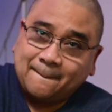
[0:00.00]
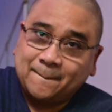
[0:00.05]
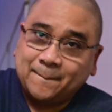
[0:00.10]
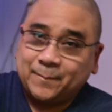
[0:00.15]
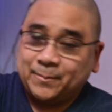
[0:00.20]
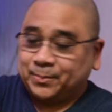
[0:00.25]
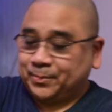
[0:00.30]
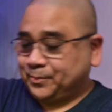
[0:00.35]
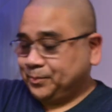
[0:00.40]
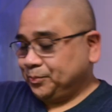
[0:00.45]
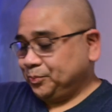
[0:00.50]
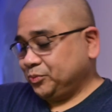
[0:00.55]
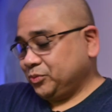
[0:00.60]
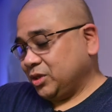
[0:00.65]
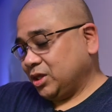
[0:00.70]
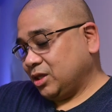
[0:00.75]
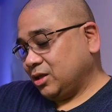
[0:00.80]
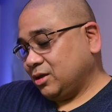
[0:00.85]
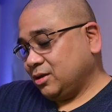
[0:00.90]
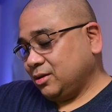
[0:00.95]

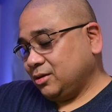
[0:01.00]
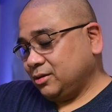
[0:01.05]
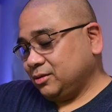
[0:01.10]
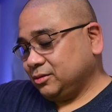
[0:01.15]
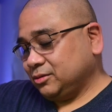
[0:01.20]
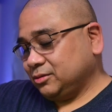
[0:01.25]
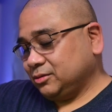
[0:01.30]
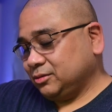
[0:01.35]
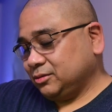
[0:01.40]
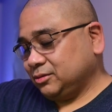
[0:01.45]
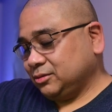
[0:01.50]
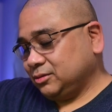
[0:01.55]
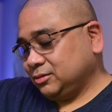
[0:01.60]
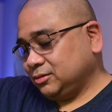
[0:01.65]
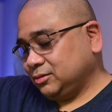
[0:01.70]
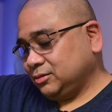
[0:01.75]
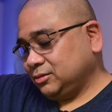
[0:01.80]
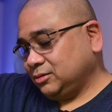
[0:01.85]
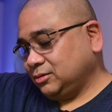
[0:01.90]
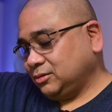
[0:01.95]

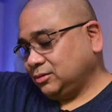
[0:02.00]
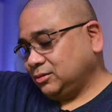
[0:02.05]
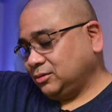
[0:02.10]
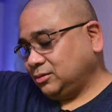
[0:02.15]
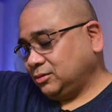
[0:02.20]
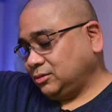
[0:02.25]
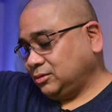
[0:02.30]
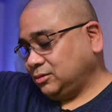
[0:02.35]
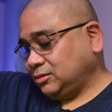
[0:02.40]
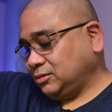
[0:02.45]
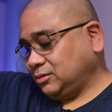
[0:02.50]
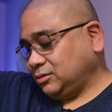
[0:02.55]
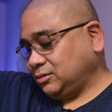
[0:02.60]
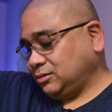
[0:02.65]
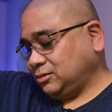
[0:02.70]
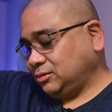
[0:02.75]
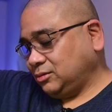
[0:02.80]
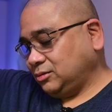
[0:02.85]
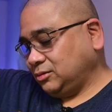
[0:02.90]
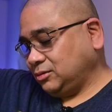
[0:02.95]

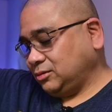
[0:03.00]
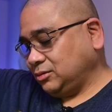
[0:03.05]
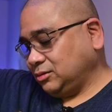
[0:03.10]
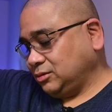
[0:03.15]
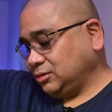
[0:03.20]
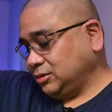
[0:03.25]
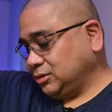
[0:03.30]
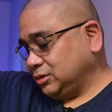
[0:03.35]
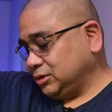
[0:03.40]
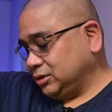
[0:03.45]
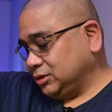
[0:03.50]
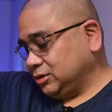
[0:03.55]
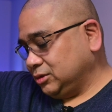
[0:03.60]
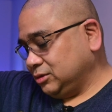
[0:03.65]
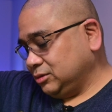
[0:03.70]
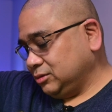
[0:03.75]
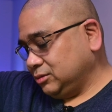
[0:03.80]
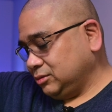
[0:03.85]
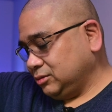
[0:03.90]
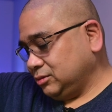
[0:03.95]

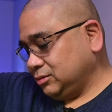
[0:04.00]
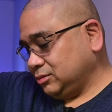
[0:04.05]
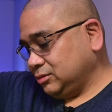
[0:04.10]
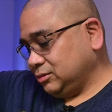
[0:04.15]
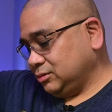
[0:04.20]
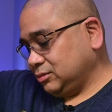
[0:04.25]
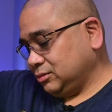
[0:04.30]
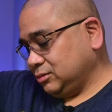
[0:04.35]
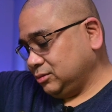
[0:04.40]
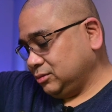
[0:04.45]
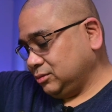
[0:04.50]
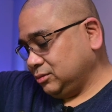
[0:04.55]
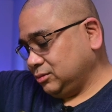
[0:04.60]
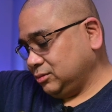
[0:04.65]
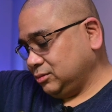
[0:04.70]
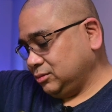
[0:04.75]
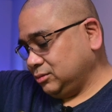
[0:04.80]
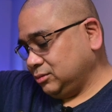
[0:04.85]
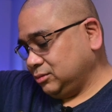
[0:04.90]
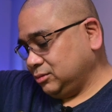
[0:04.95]

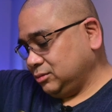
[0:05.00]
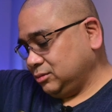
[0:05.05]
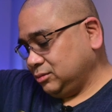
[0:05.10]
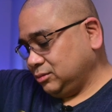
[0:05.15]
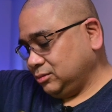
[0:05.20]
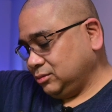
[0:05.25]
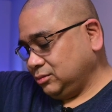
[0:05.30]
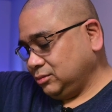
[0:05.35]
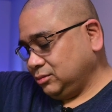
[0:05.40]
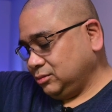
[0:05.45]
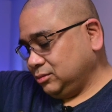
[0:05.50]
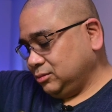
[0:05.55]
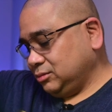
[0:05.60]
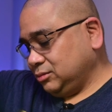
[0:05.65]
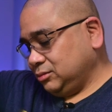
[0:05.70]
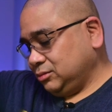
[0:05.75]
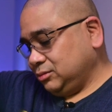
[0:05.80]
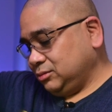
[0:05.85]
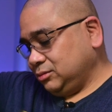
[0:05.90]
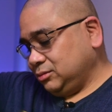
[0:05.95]

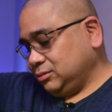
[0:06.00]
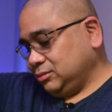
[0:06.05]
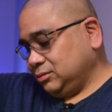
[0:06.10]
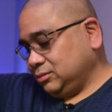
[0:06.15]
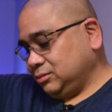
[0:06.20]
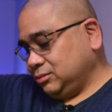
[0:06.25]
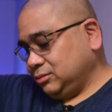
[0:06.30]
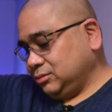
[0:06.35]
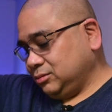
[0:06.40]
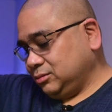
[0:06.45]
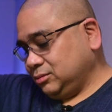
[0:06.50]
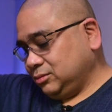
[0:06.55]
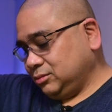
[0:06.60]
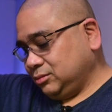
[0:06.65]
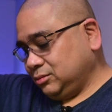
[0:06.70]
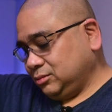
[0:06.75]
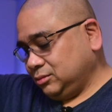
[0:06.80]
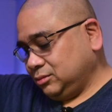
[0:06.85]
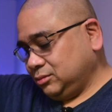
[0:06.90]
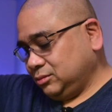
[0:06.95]

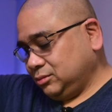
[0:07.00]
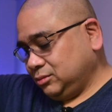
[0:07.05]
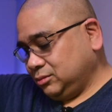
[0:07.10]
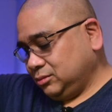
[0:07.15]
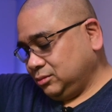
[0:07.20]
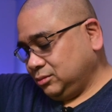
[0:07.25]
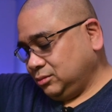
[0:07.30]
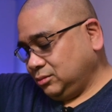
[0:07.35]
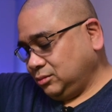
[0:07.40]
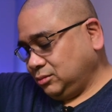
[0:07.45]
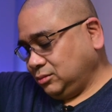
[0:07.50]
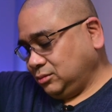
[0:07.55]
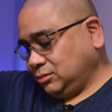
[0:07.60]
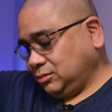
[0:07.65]
[no speech]